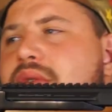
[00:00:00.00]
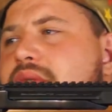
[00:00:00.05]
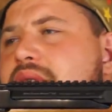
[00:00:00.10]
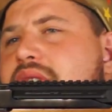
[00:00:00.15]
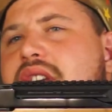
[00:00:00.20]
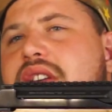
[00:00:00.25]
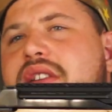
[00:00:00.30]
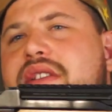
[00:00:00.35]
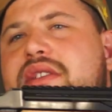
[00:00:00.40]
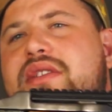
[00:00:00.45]

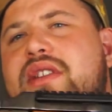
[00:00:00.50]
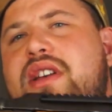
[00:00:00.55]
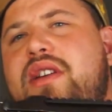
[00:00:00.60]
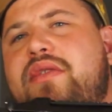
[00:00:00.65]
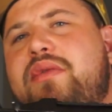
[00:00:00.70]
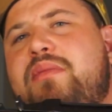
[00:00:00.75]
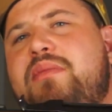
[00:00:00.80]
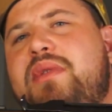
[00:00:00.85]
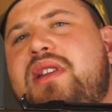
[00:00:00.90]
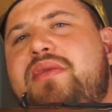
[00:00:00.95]
Get
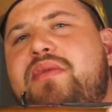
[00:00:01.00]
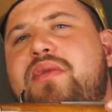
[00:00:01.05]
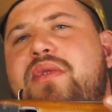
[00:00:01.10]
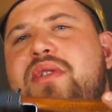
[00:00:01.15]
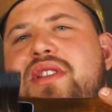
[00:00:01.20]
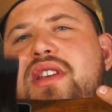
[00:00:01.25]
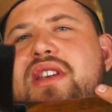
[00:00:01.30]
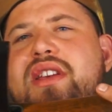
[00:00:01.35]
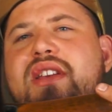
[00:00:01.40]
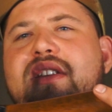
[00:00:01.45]
yourself a Mini
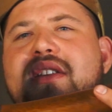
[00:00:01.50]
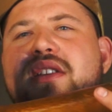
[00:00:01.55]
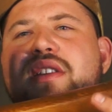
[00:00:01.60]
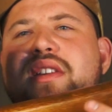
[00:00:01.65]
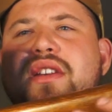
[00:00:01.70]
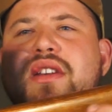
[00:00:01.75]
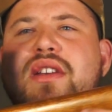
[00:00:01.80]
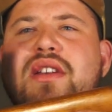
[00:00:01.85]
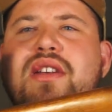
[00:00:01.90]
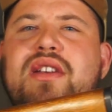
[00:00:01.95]
14,
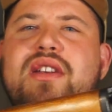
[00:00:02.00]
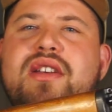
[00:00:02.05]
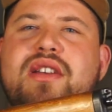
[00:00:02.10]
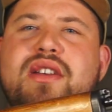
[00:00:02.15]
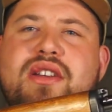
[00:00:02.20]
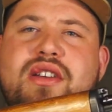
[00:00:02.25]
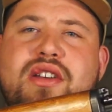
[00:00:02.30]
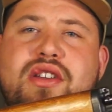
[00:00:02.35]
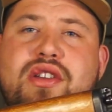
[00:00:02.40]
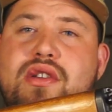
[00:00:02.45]

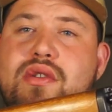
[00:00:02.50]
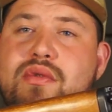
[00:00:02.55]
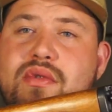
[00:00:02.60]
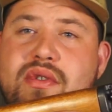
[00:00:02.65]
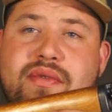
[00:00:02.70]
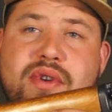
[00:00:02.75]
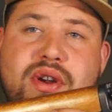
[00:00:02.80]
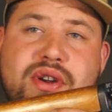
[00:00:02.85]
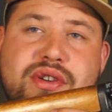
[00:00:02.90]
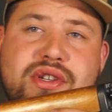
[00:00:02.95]
a
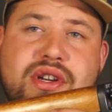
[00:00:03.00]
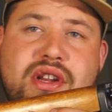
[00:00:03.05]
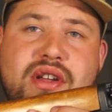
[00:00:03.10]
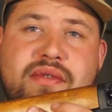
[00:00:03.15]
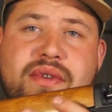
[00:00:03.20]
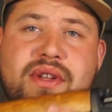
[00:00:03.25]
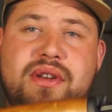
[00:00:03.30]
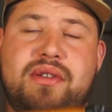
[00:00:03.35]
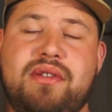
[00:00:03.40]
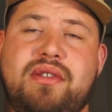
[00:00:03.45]
newer version
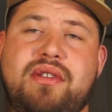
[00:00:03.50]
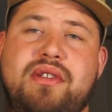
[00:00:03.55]
of it,